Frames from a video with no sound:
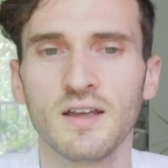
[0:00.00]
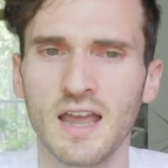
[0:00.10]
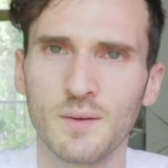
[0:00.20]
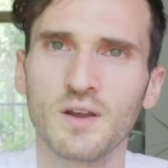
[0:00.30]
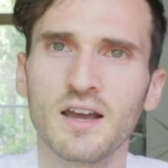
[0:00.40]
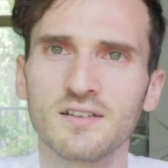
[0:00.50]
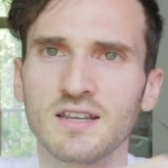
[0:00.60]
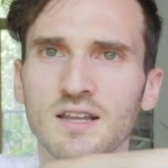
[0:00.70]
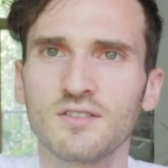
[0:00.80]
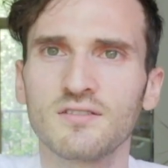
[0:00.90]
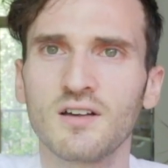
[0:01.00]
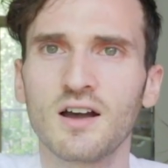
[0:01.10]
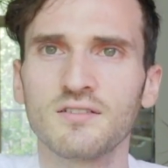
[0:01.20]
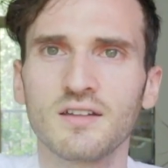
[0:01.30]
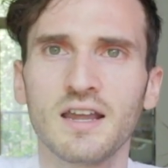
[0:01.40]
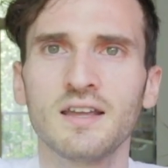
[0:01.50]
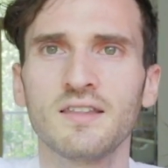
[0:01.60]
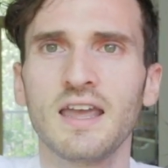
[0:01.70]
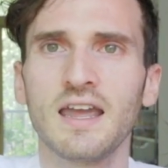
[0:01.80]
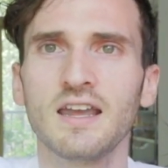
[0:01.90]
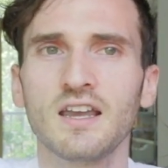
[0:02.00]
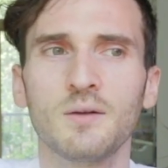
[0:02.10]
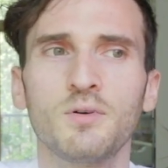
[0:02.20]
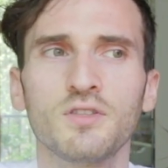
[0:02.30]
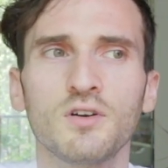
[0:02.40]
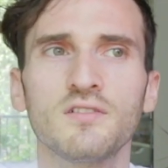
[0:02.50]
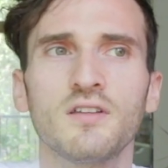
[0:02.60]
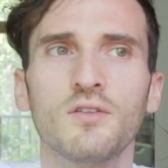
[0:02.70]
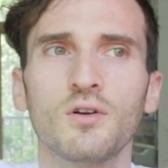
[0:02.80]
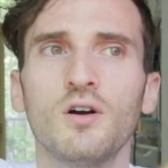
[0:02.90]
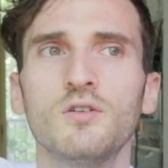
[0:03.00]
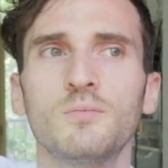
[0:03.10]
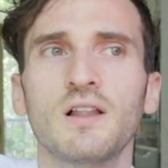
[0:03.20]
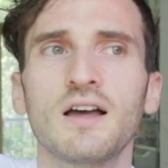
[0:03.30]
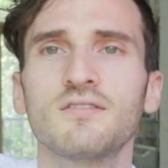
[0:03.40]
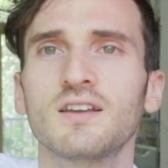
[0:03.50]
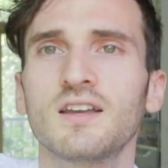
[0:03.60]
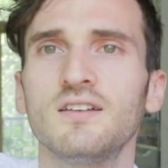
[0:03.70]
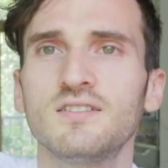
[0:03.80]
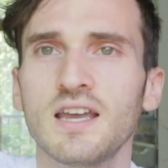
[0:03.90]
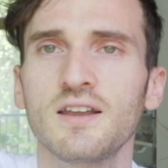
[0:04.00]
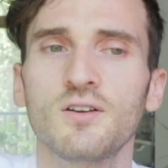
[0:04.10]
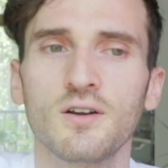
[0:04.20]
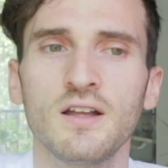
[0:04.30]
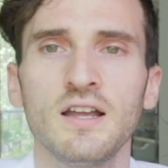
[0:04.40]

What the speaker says: And we gotta take the sauce and the egg and put those in their own plastic container